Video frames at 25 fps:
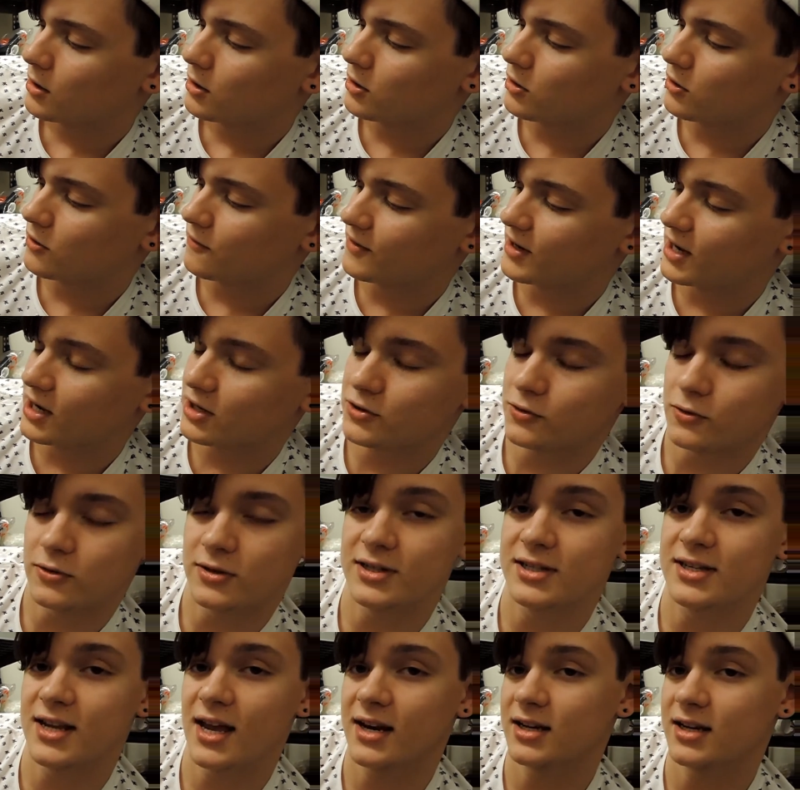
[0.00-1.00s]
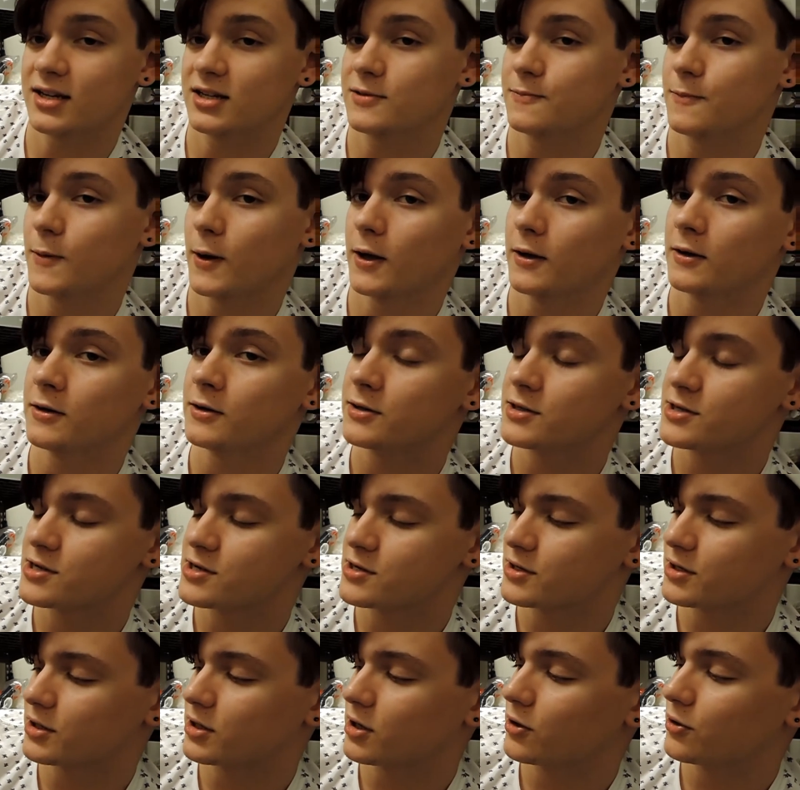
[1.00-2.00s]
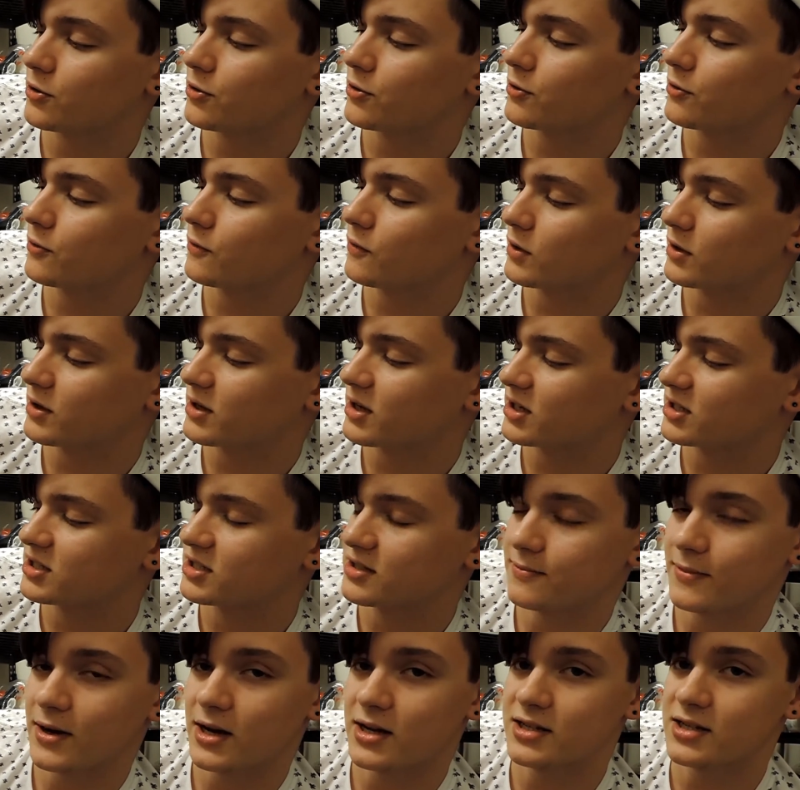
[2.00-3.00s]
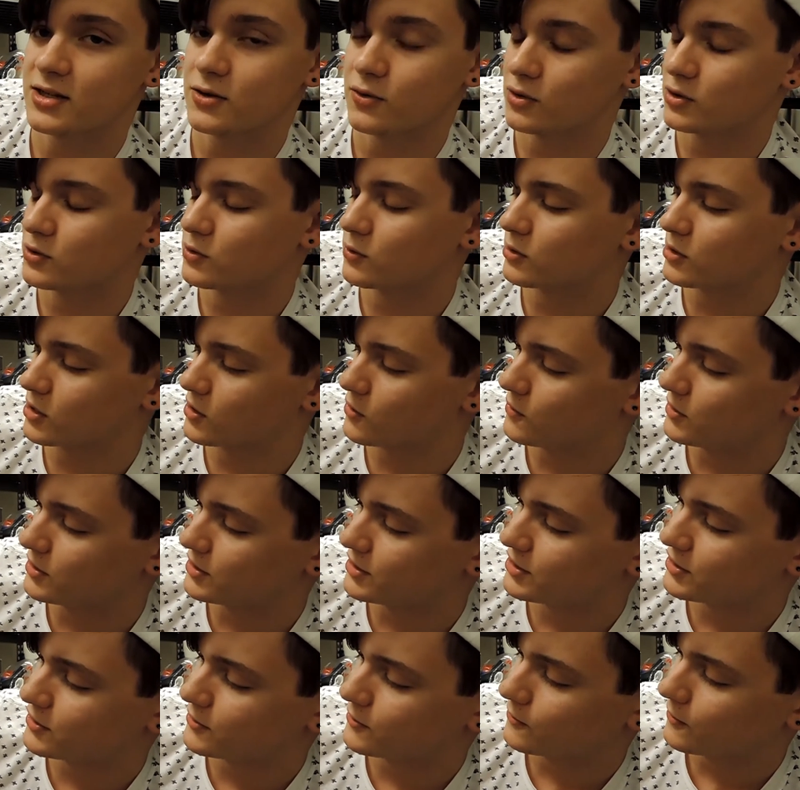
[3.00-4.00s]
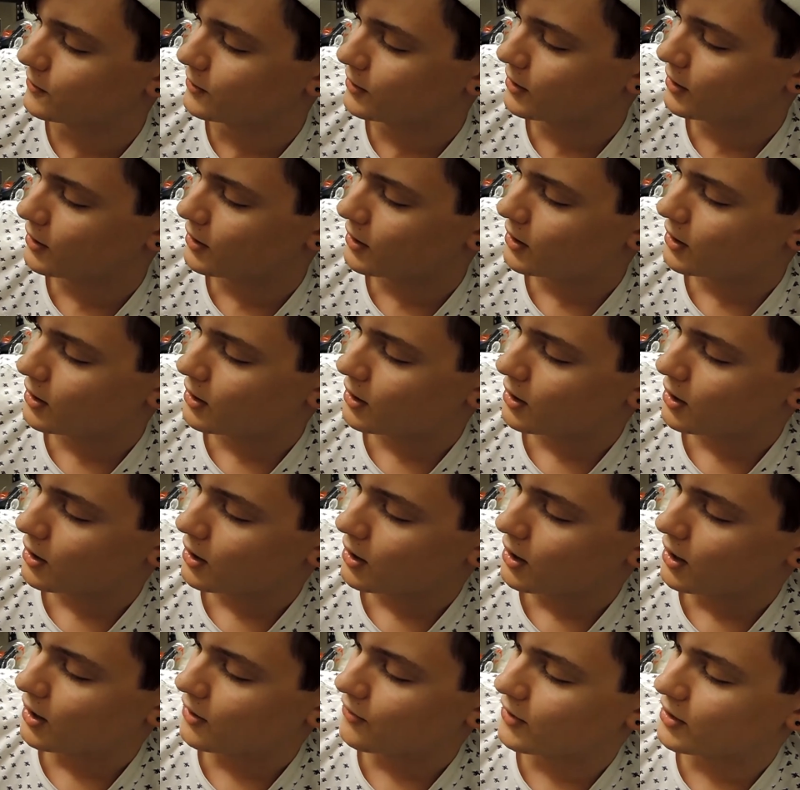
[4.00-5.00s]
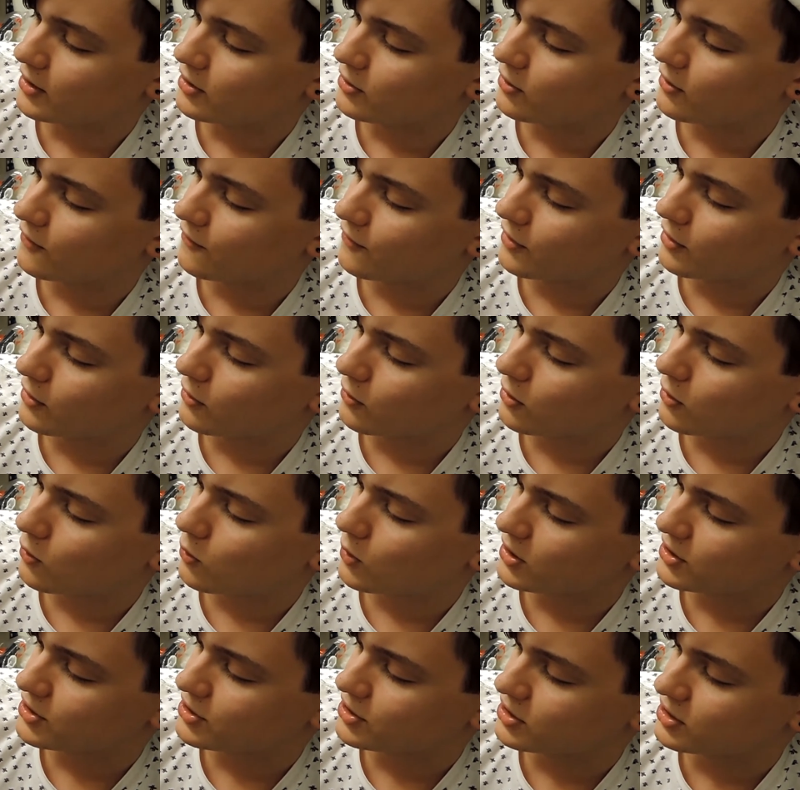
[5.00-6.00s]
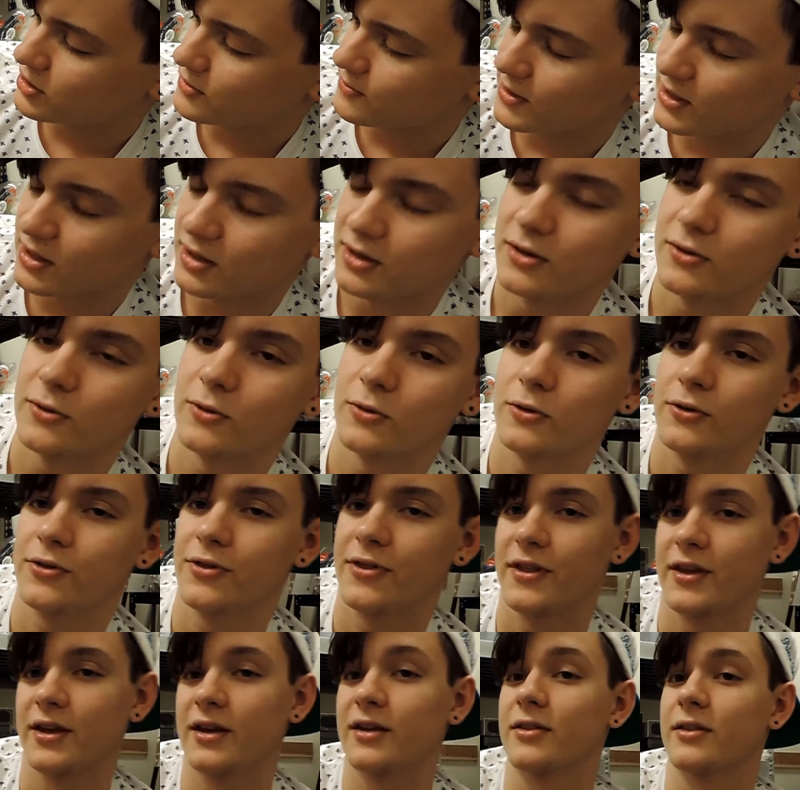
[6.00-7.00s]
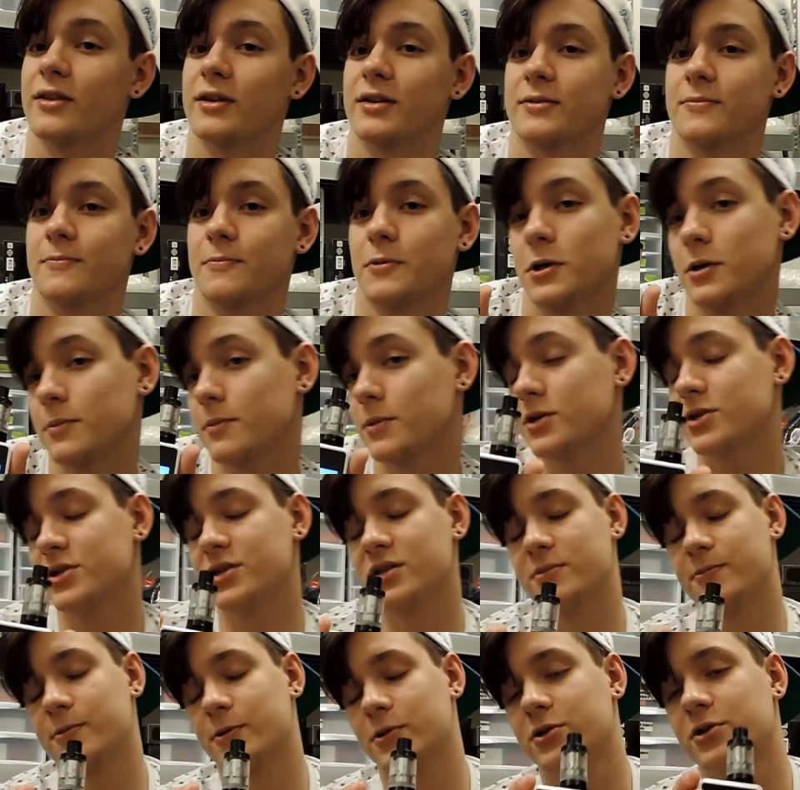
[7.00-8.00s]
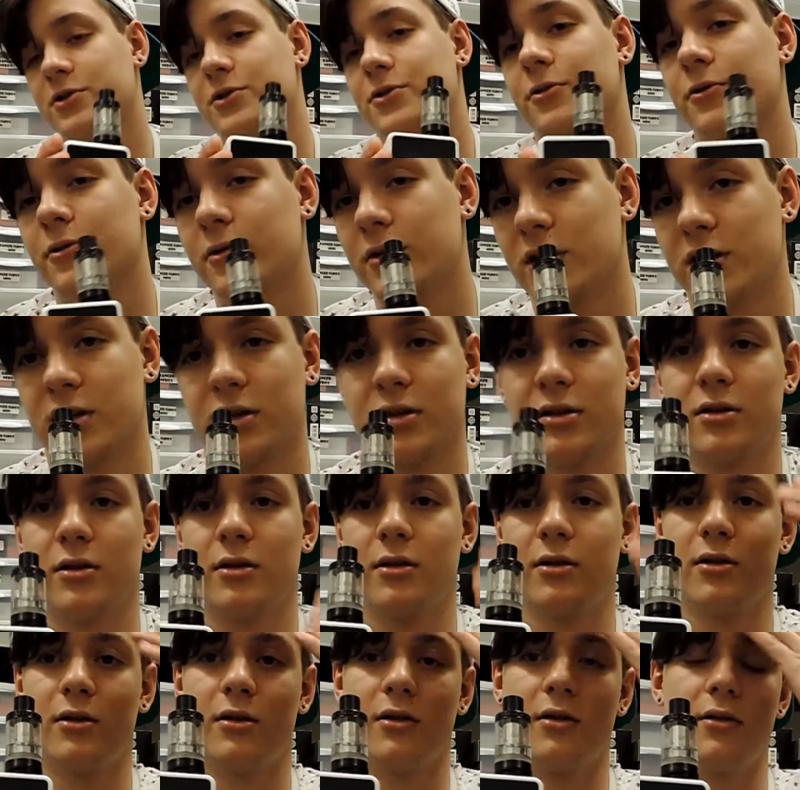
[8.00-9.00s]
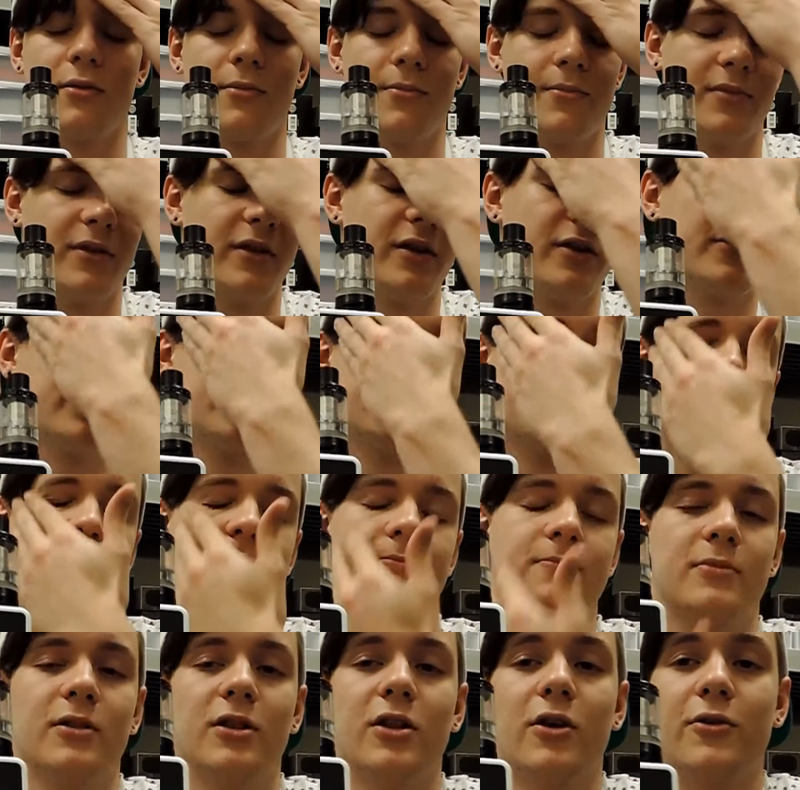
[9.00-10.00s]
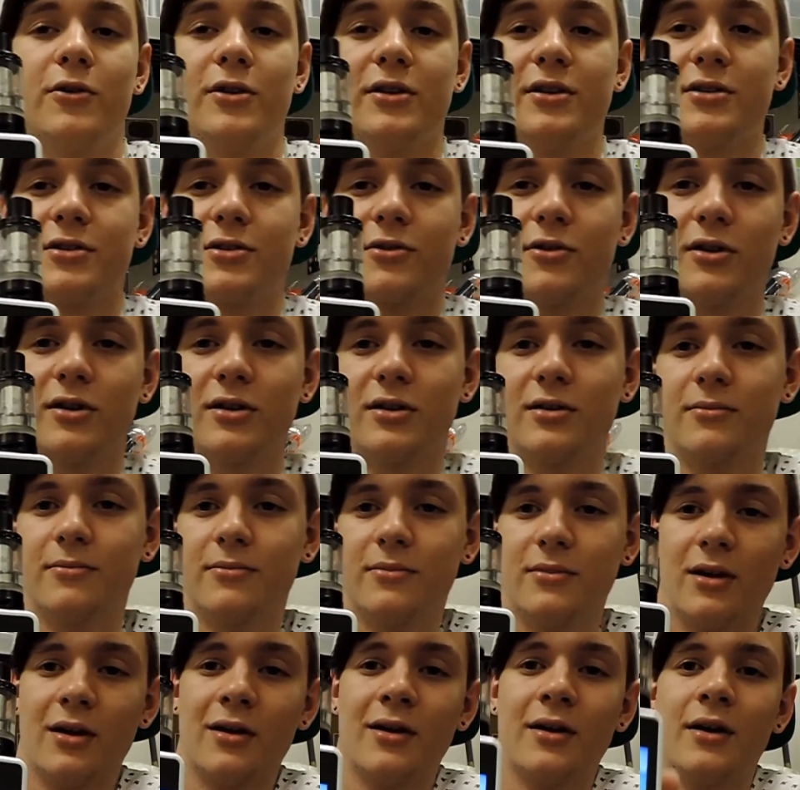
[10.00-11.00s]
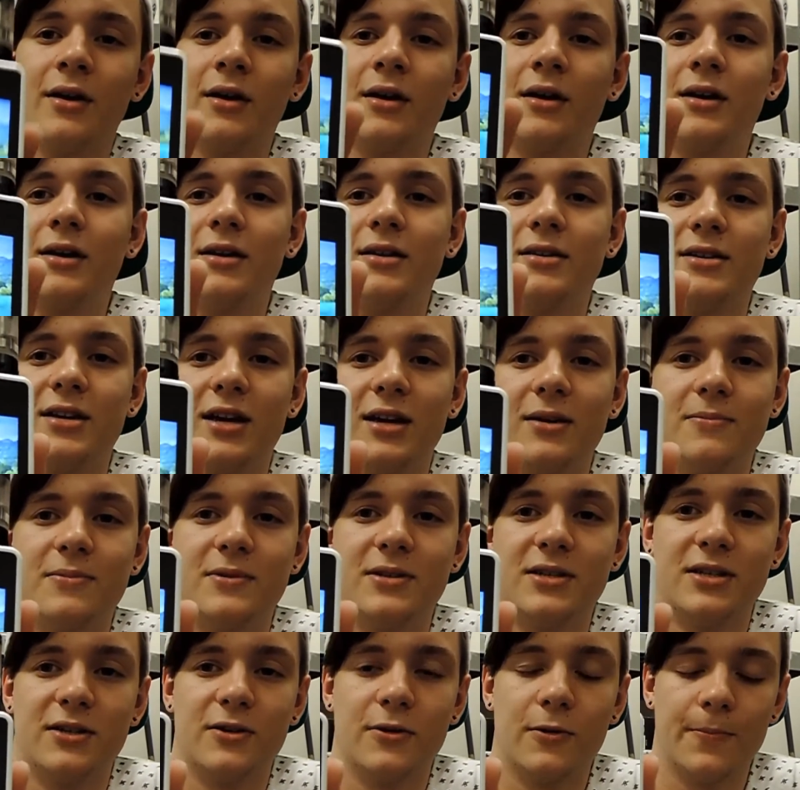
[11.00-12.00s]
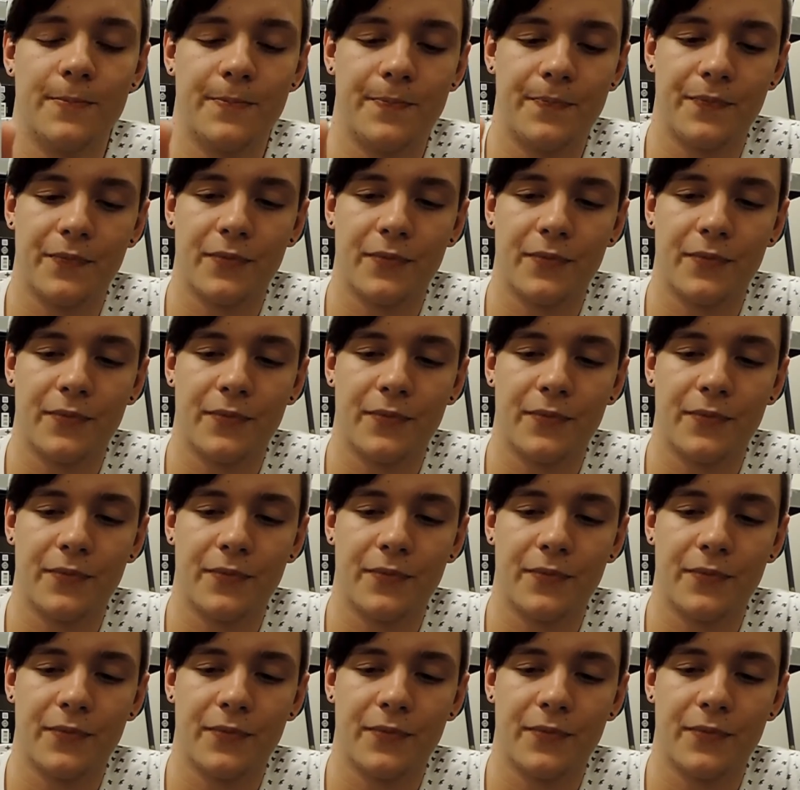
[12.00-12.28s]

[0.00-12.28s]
You have an actual settings button, so you can go through and customize it, which we'll go into. And then you have a little questions manual thing that pretty much just puts you through a little loading screen type deal.